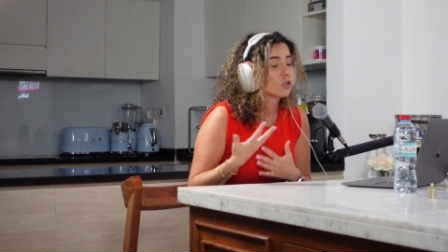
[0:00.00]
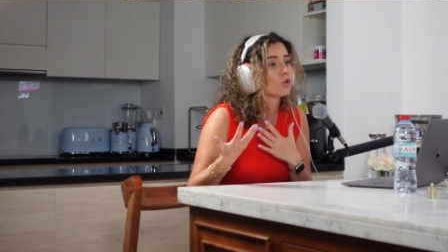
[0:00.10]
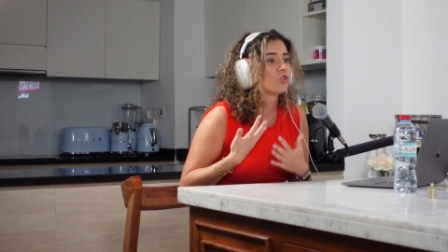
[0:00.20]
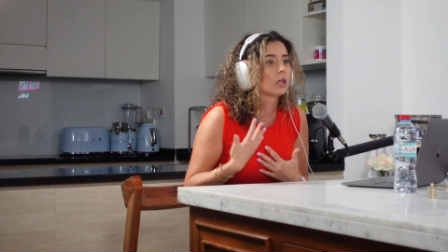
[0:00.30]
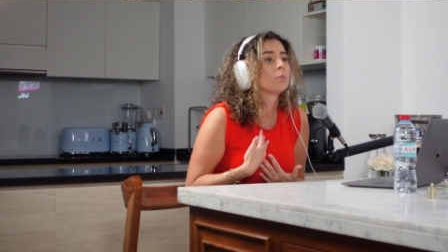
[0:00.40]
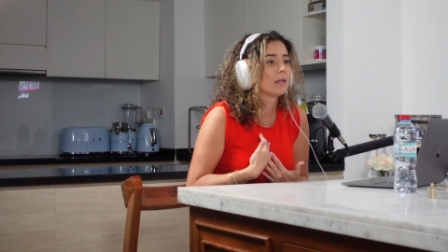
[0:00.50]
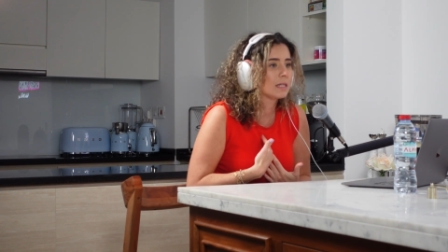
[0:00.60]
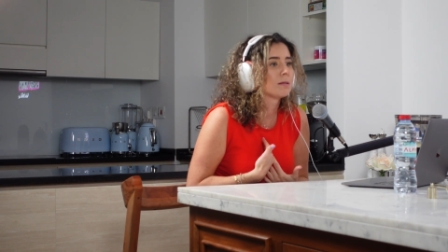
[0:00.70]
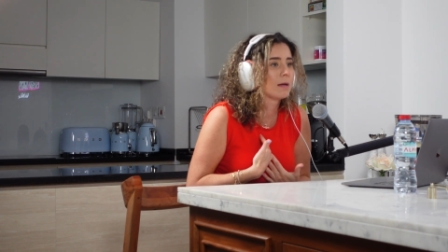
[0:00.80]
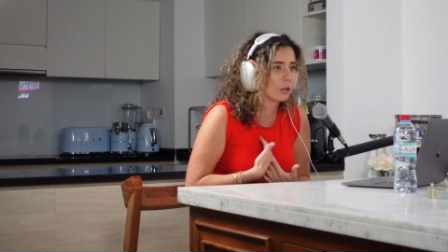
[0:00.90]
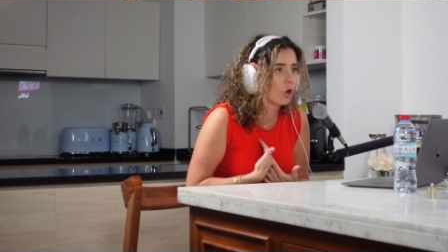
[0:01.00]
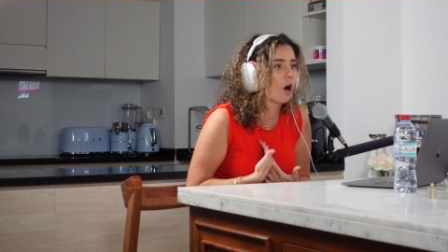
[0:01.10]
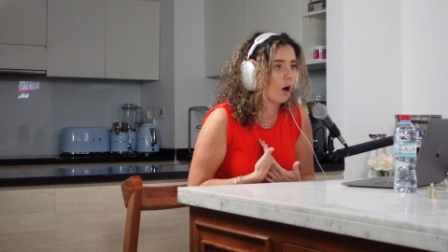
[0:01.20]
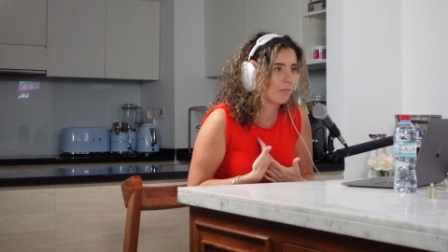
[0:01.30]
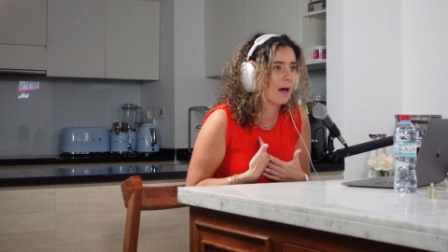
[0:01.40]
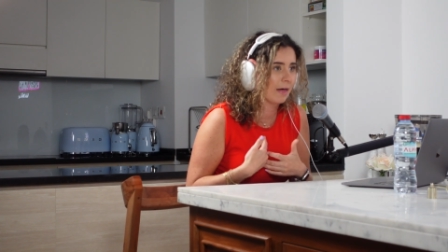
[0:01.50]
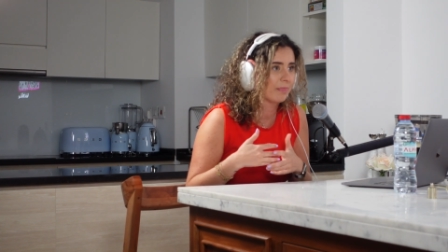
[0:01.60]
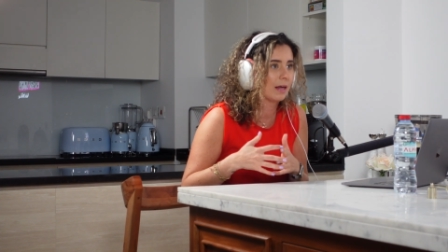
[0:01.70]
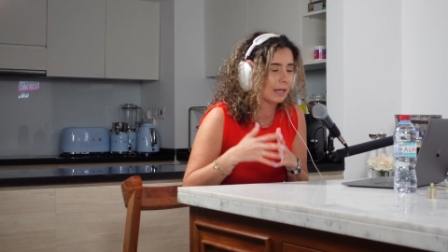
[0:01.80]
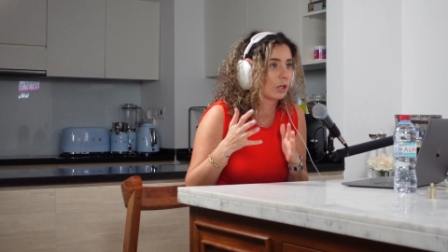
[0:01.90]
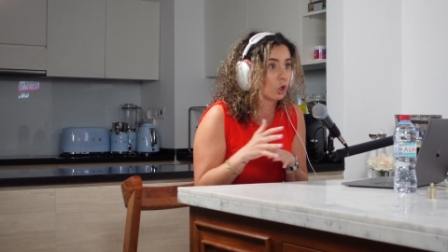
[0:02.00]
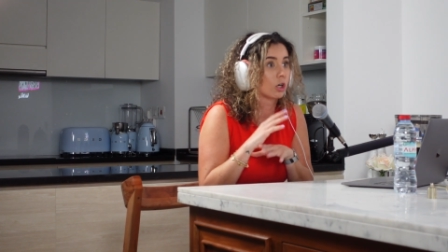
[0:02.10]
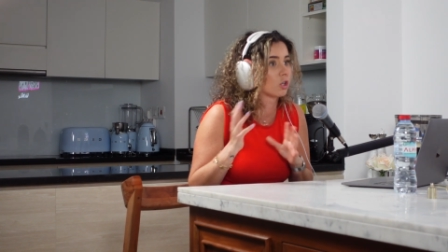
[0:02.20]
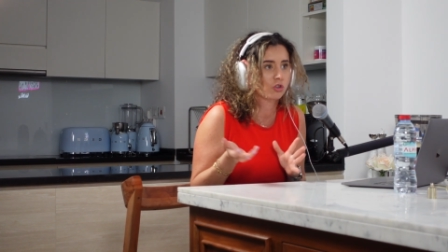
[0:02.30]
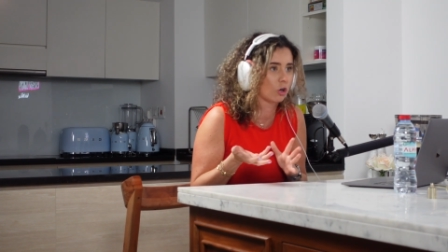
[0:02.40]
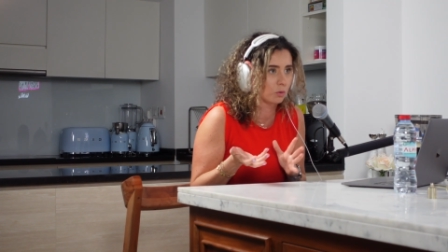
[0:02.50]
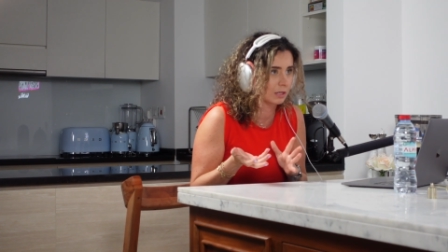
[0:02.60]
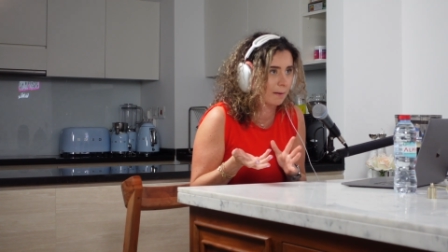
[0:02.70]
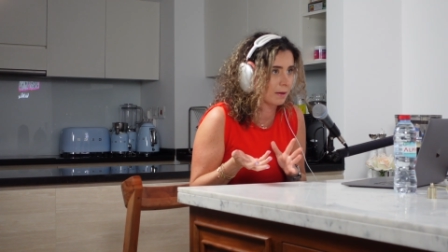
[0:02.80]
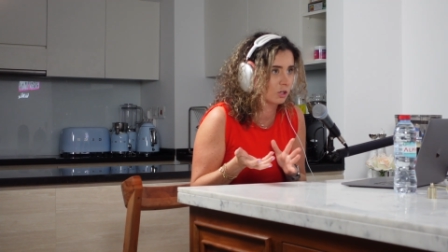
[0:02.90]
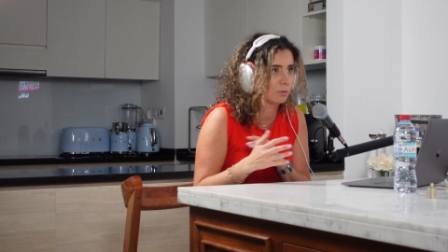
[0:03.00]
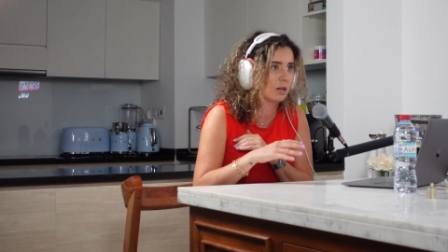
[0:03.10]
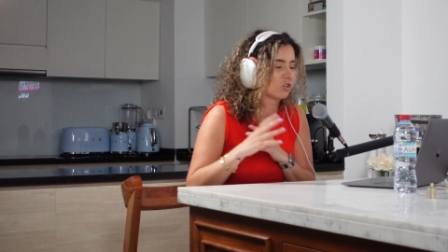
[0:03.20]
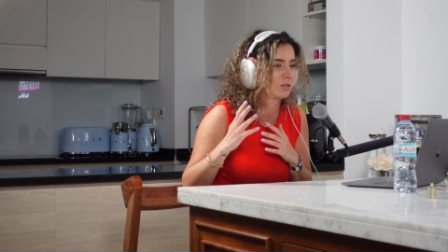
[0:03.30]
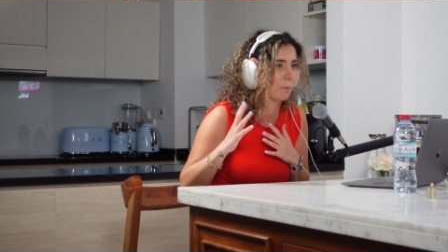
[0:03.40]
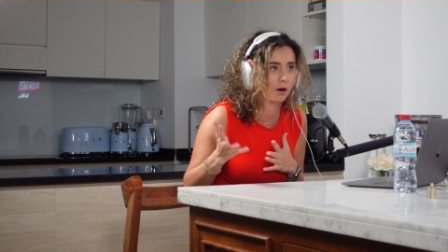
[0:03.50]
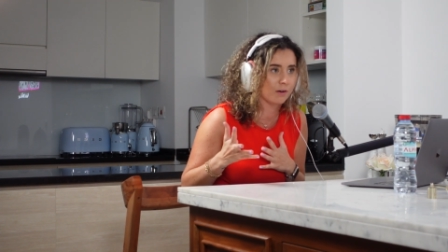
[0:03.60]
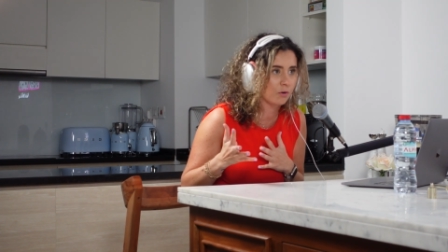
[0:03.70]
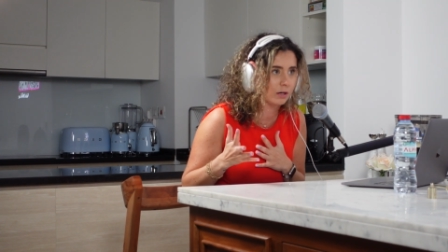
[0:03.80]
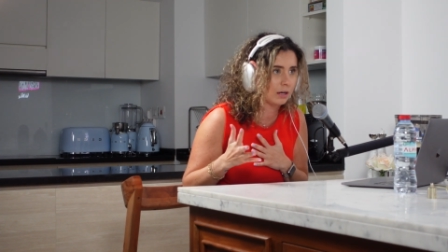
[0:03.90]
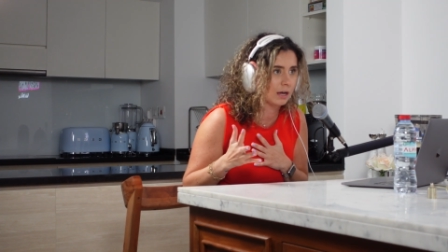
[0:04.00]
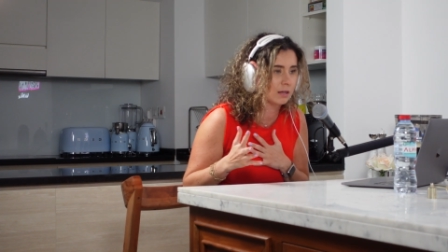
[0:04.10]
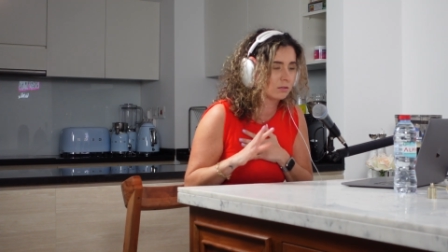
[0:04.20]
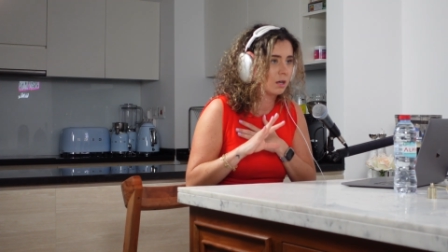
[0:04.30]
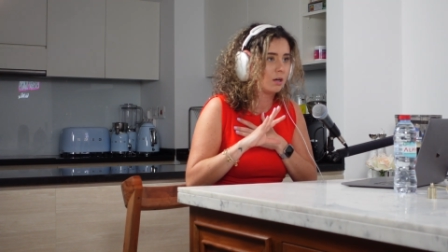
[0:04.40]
so she can relate to me a lot on that. That like you're gonna struggle with time management. It's just part of what it is.